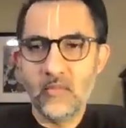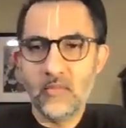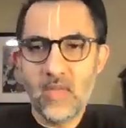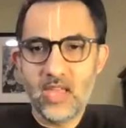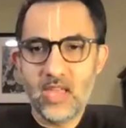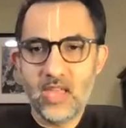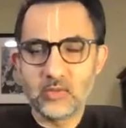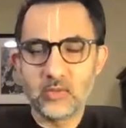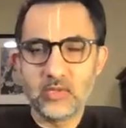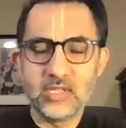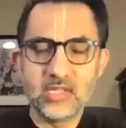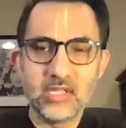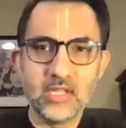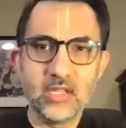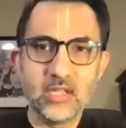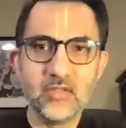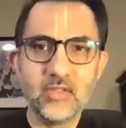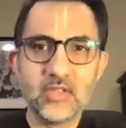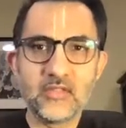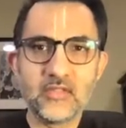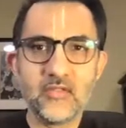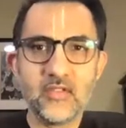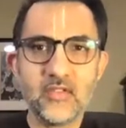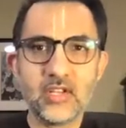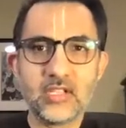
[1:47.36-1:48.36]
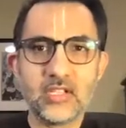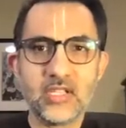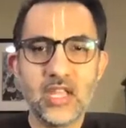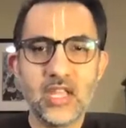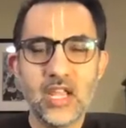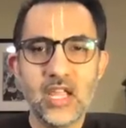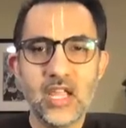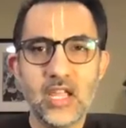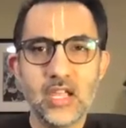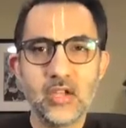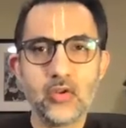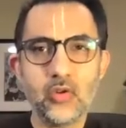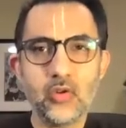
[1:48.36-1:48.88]
as we see in this verse
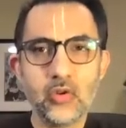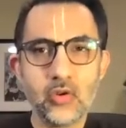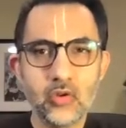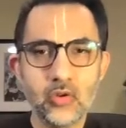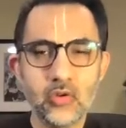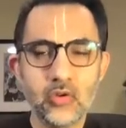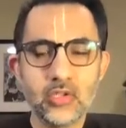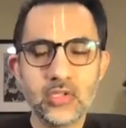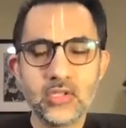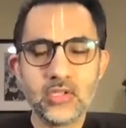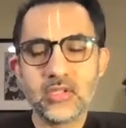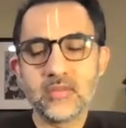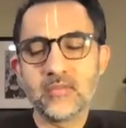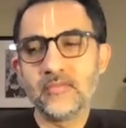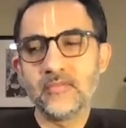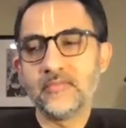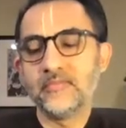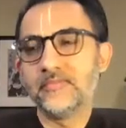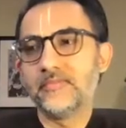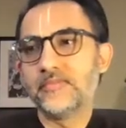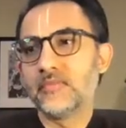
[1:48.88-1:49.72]
today, gurus.